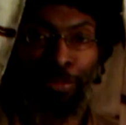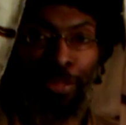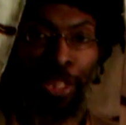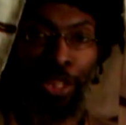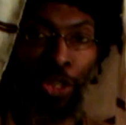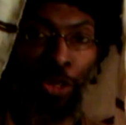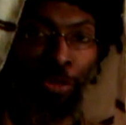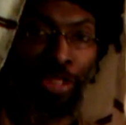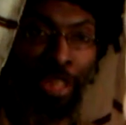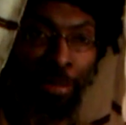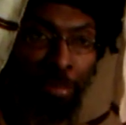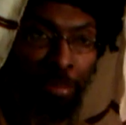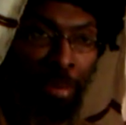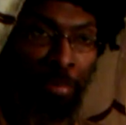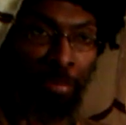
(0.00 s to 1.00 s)
You know what I'm saying?
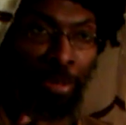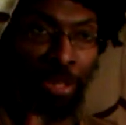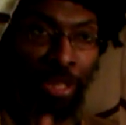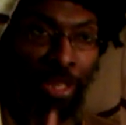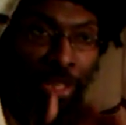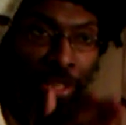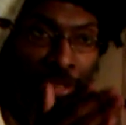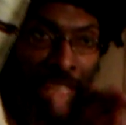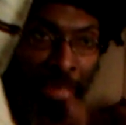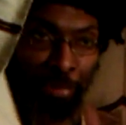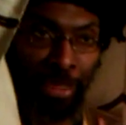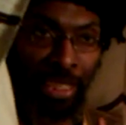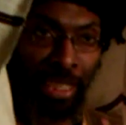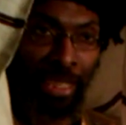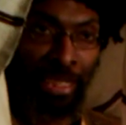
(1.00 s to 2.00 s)
Remember, that
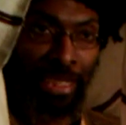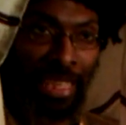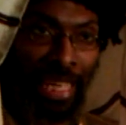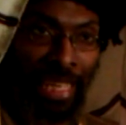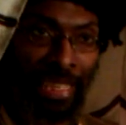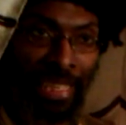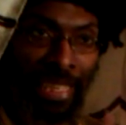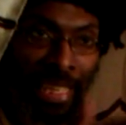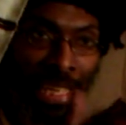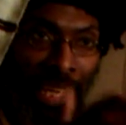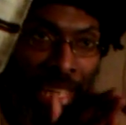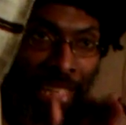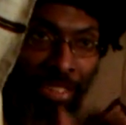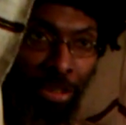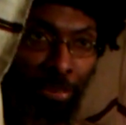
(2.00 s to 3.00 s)
particular site there
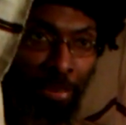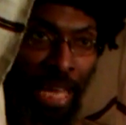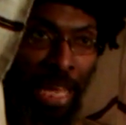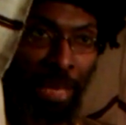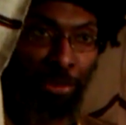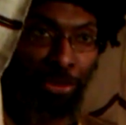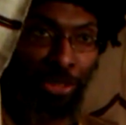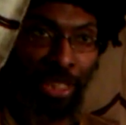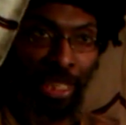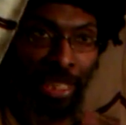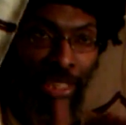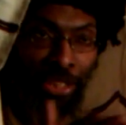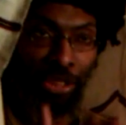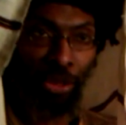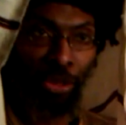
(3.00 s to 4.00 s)
has the Bible
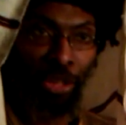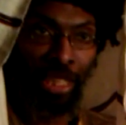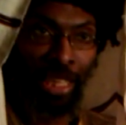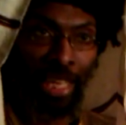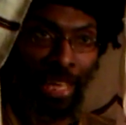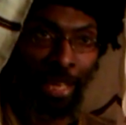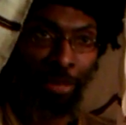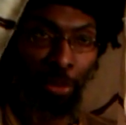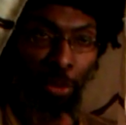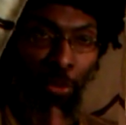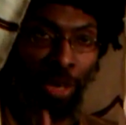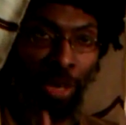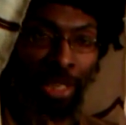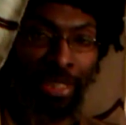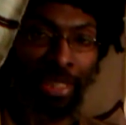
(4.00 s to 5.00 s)
studies online where
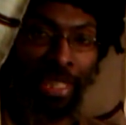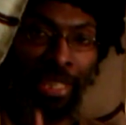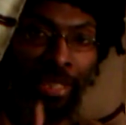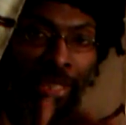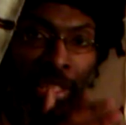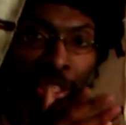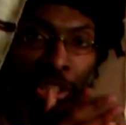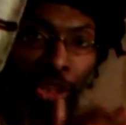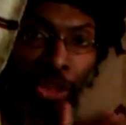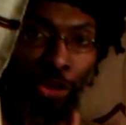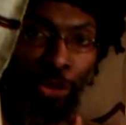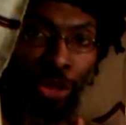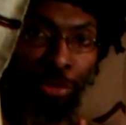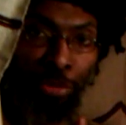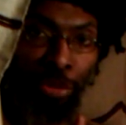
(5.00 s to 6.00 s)
one can, you know,
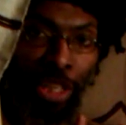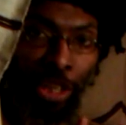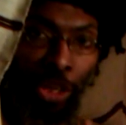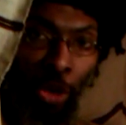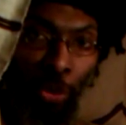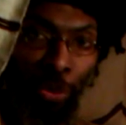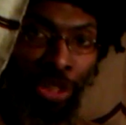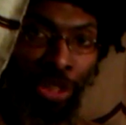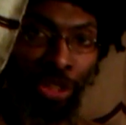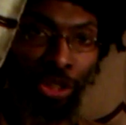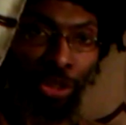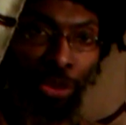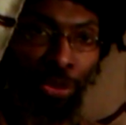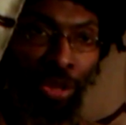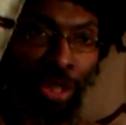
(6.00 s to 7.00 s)
you can really go
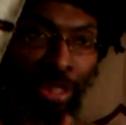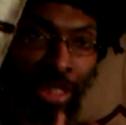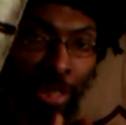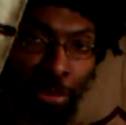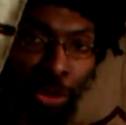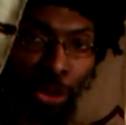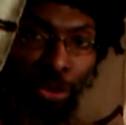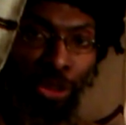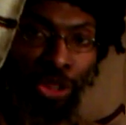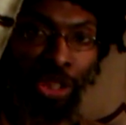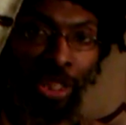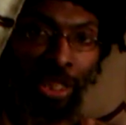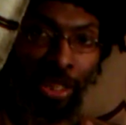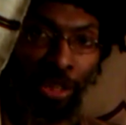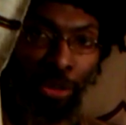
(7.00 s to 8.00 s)
into the
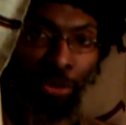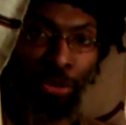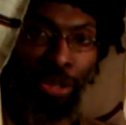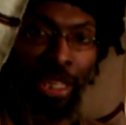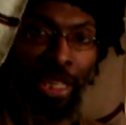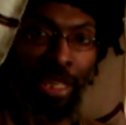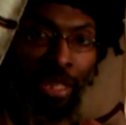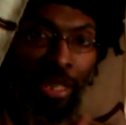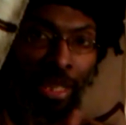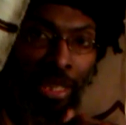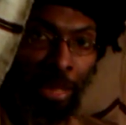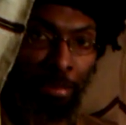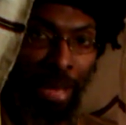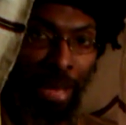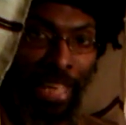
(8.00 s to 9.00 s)
Septuagint, the Greek,
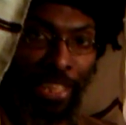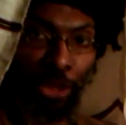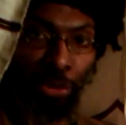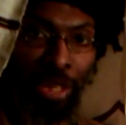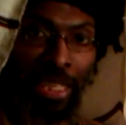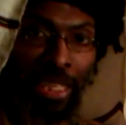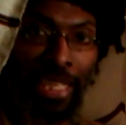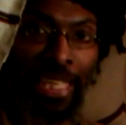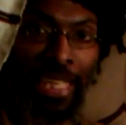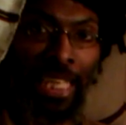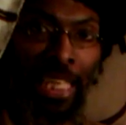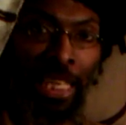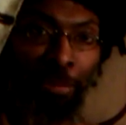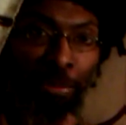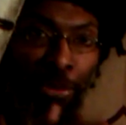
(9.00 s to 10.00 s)
the Masoretic
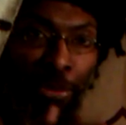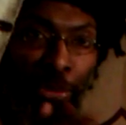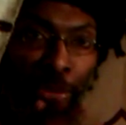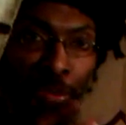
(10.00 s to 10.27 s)
Hebrew,